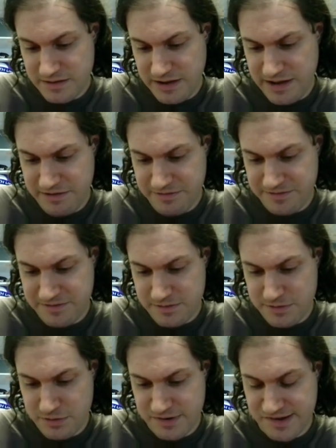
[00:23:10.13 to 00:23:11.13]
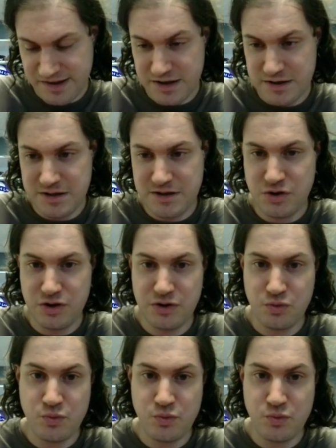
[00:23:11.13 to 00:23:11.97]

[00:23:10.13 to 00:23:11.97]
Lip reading: if there's any